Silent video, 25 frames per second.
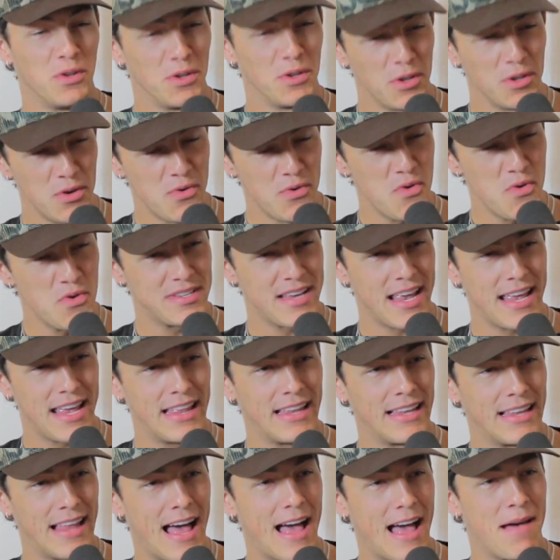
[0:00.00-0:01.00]
lose a
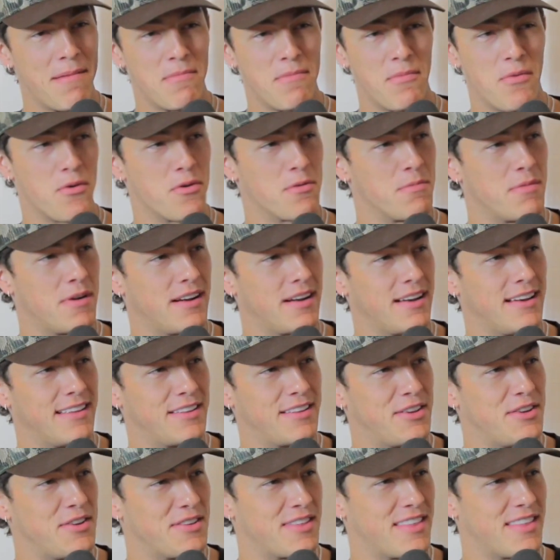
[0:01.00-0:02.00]
lot more money
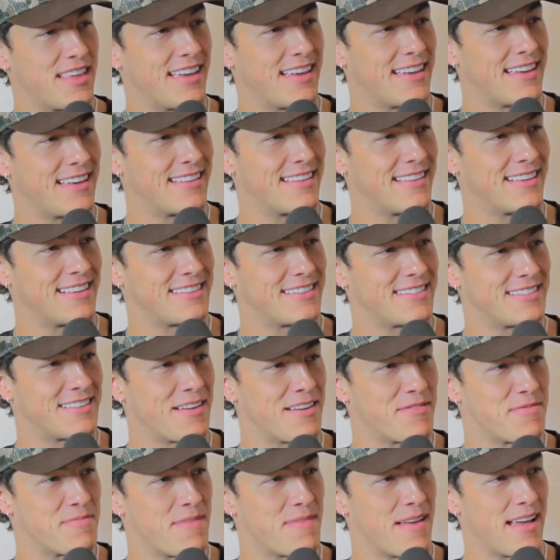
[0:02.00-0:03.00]
than you think in this
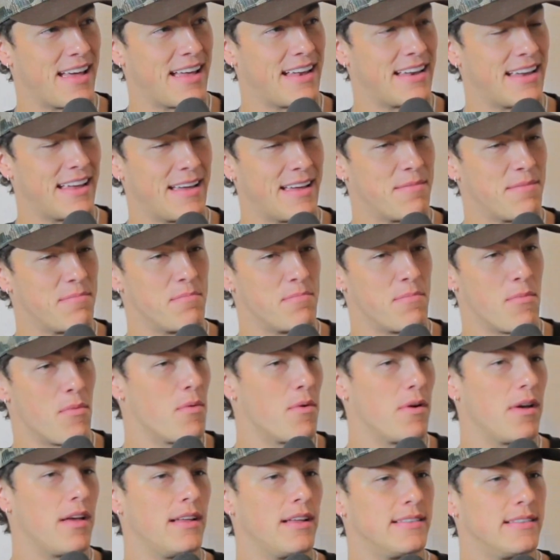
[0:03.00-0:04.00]
stuff, really? man. Uh,
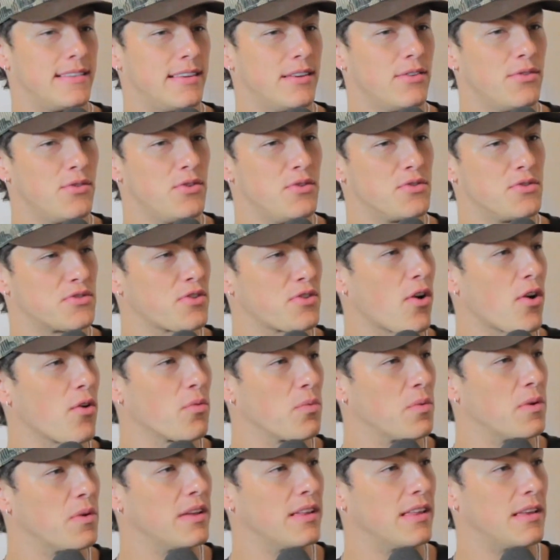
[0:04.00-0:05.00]
until you
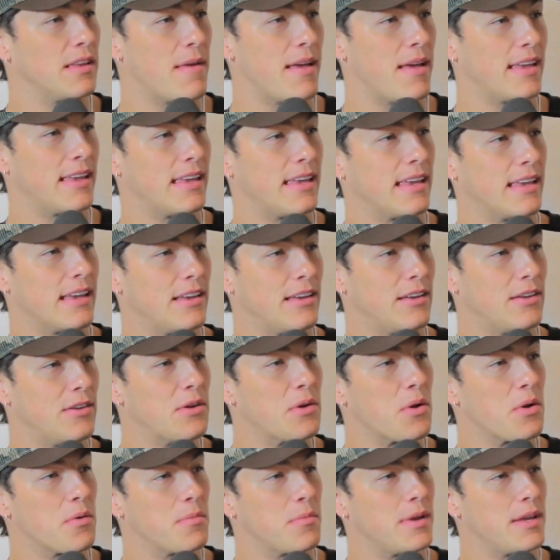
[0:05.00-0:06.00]
start really making it, you
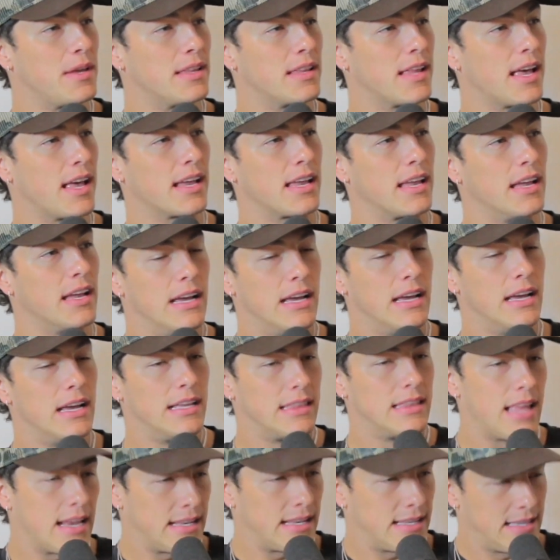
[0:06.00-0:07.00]
know what I mean? Like, mm -hmm.
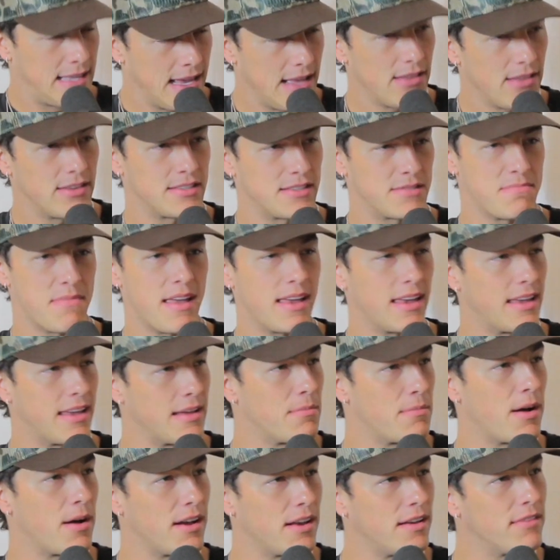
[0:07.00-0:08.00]
like Dylan's
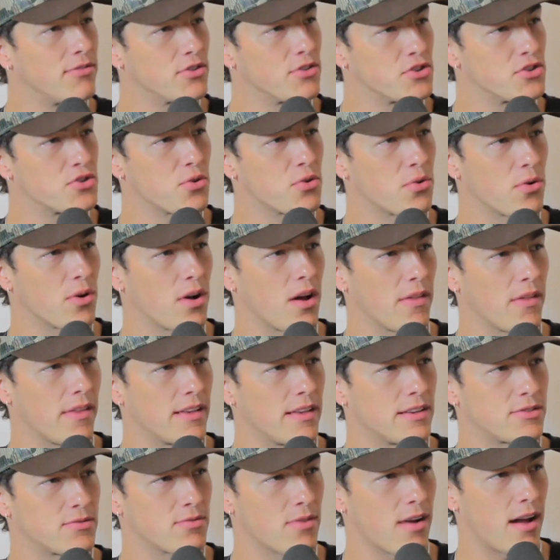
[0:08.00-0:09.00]
making money for sure on
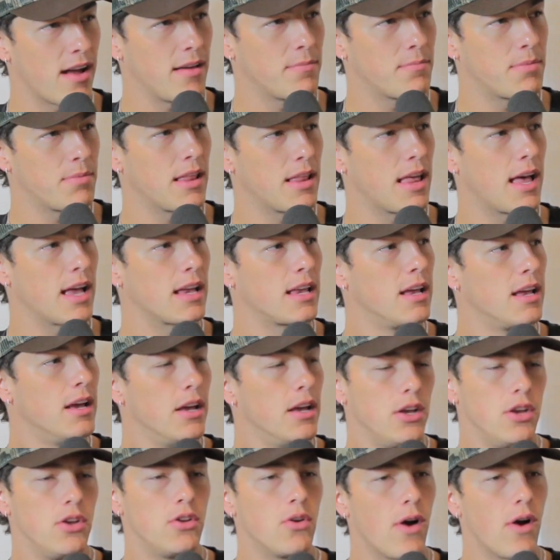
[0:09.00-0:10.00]
this, right? Yeah. But like,
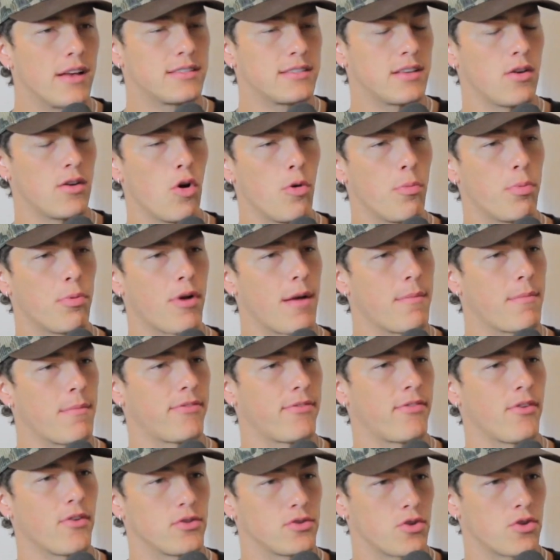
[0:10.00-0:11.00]
you know, as an opener, I'm a
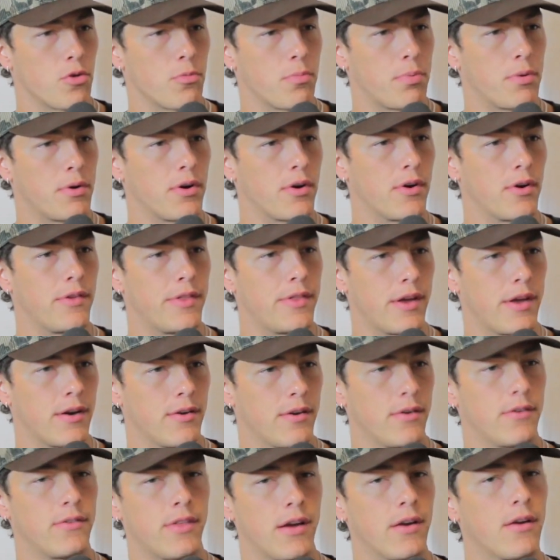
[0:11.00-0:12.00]
first opener, and
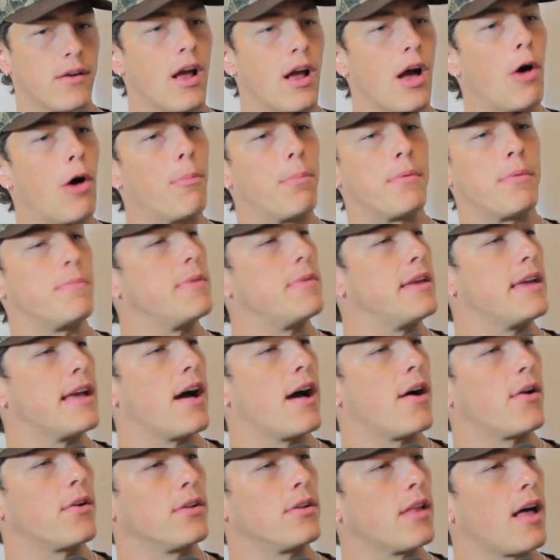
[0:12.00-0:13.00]
they're they're helping me
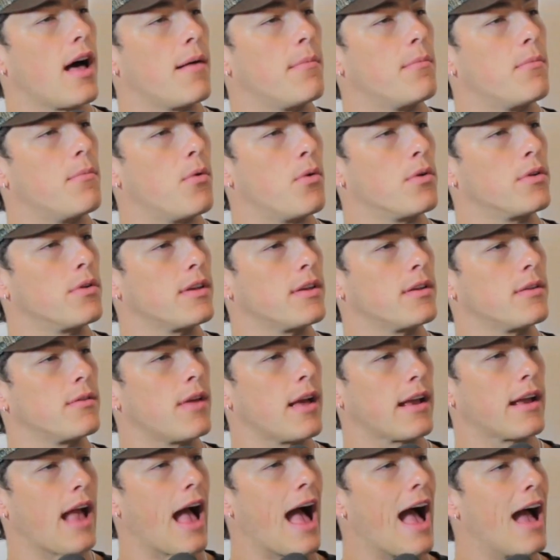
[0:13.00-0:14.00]
out a lot more than
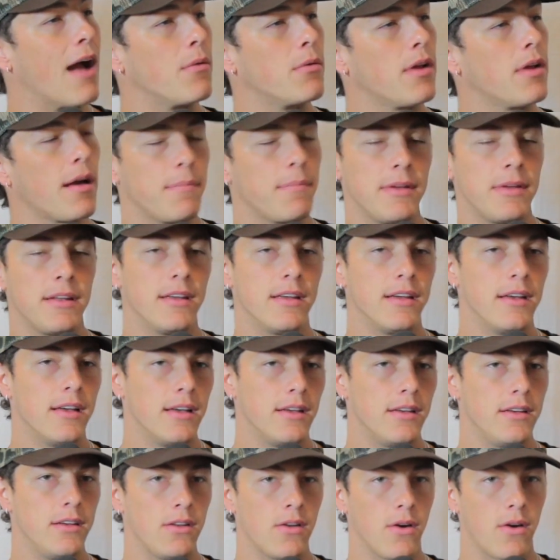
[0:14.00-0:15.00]
like I. I mean,
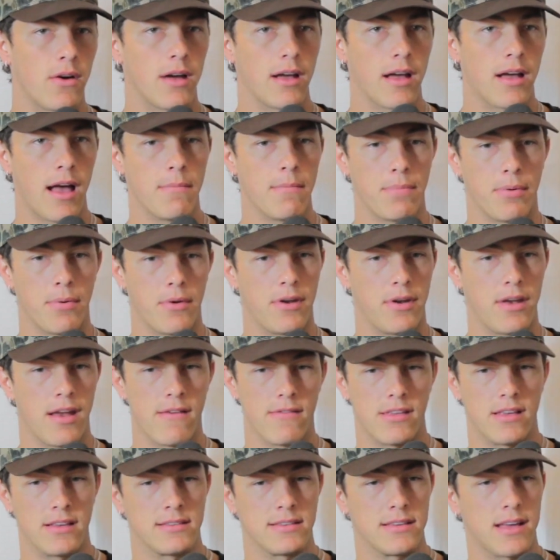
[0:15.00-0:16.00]
you know, I, am putting
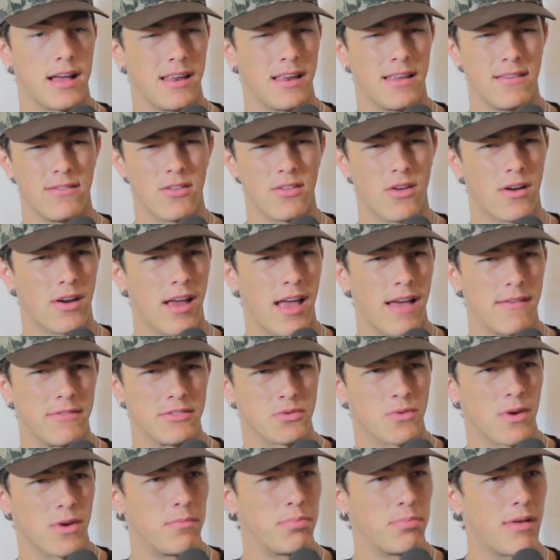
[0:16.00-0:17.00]
everything aside, even though I have
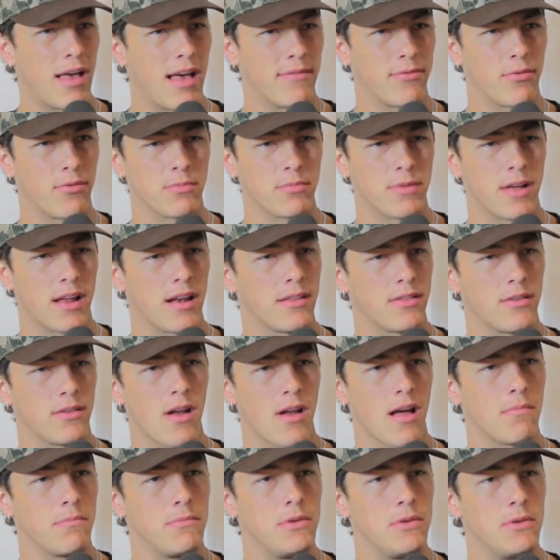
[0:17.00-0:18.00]
this great platform. Da, da, they're
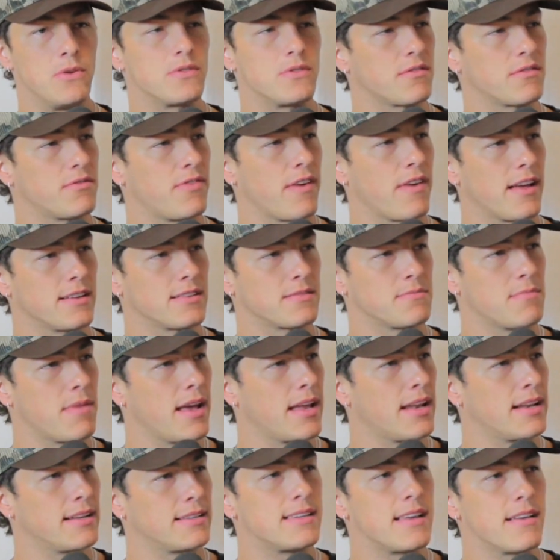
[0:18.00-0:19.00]
not music fans,
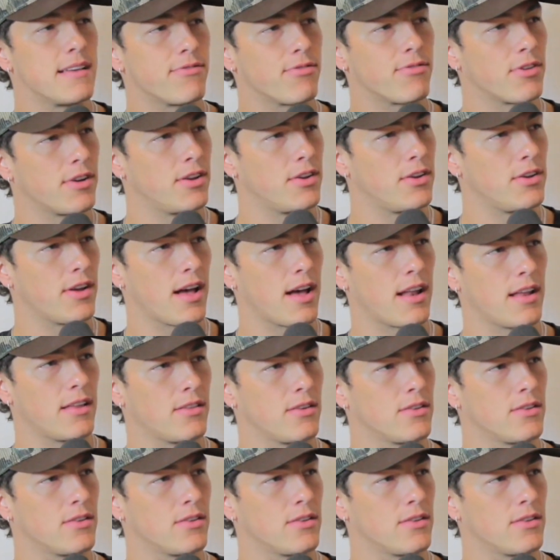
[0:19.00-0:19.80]
man. It's different. You got